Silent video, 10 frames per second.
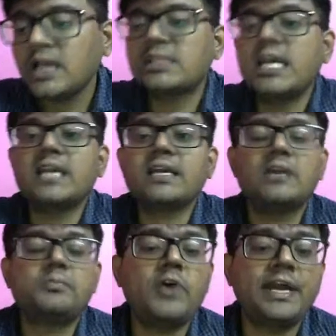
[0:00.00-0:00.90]
theoretical
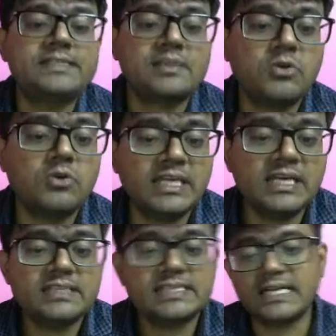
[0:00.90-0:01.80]
points about
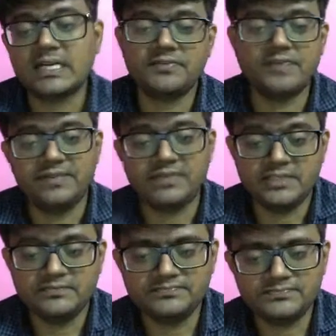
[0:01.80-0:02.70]
the center of gravity.
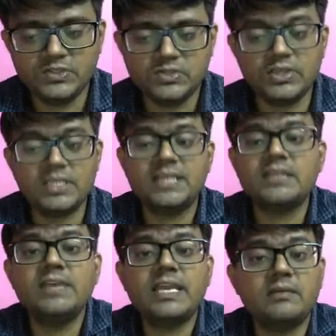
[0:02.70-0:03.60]
So
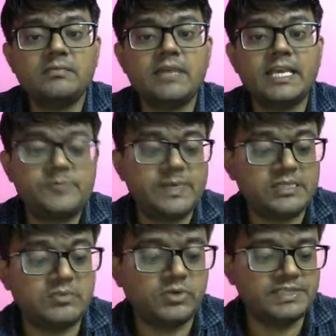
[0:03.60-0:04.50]
we can expect
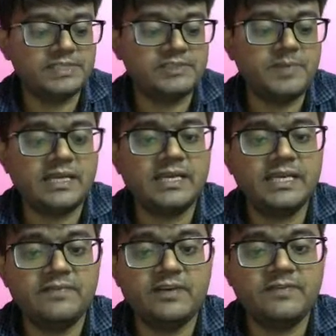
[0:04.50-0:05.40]
some questions.
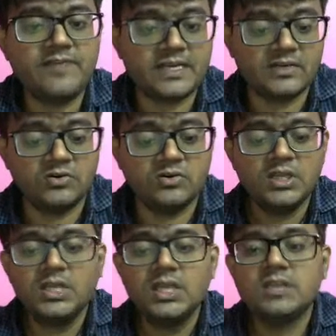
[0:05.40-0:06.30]
In fact,
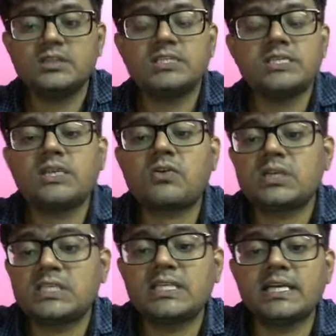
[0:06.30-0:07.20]
this is a
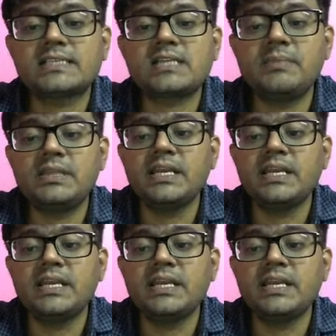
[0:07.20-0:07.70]
question that has come in the